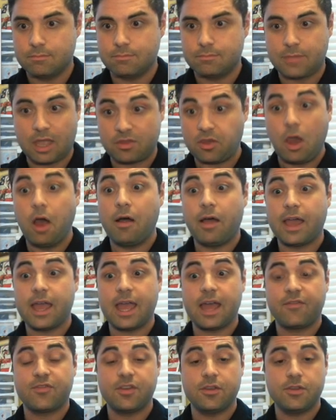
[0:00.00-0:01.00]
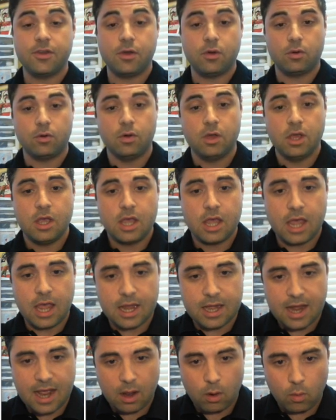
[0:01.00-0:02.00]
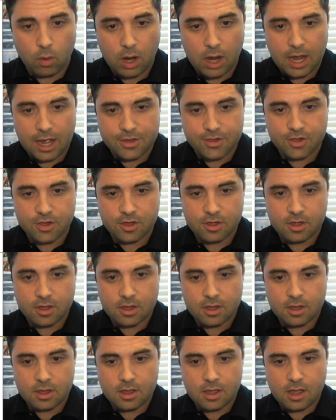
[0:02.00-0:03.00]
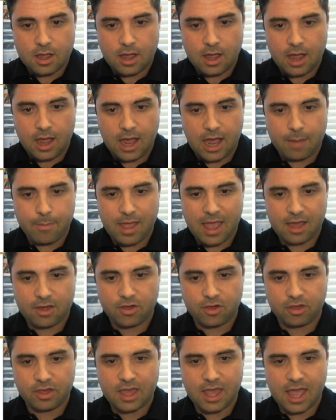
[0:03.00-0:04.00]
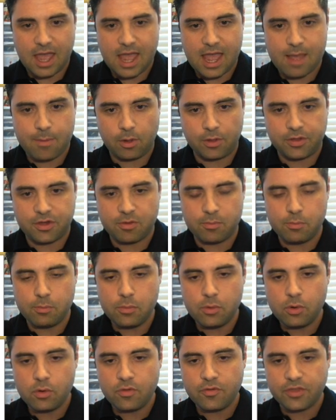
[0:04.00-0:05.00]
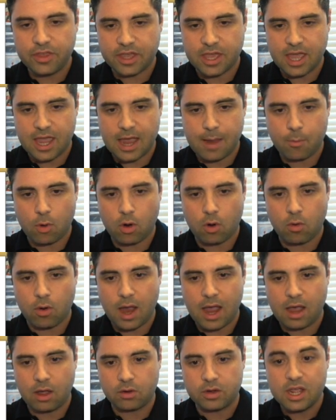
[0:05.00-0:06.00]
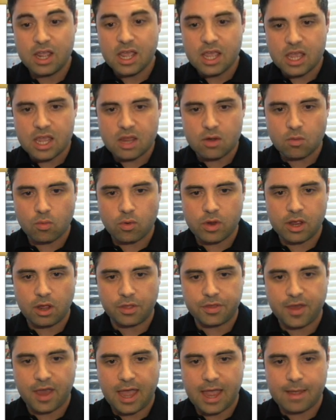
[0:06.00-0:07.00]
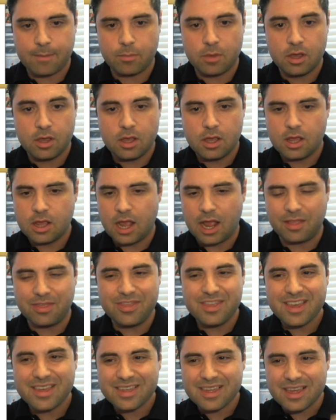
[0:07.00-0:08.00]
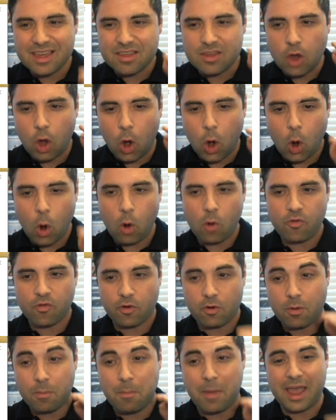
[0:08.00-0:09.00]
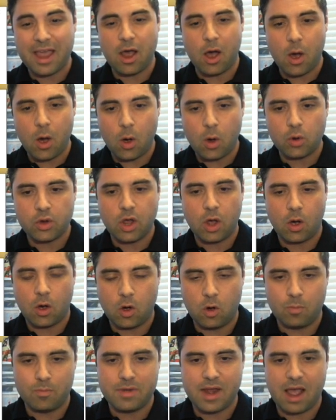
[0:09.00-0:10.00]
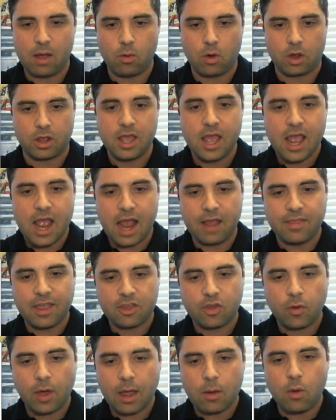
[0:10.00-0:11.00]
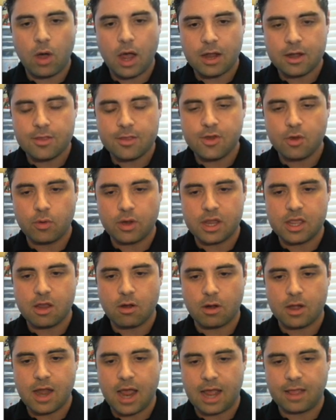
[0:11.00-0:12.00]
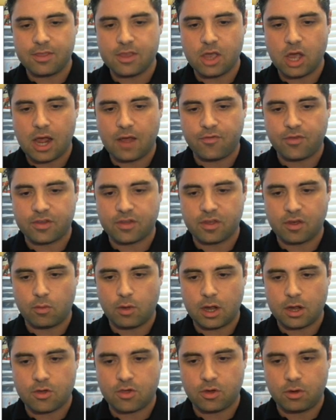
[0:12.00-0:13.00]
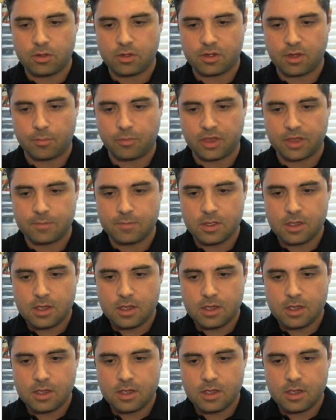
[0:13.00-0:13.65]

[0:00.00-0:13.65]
That's all I have to do, and now watch. I'm actually able to move the camera around in real time, and this is over my own home network. And that's why I wanted to do it here and not in the office, because I wanted to show you something.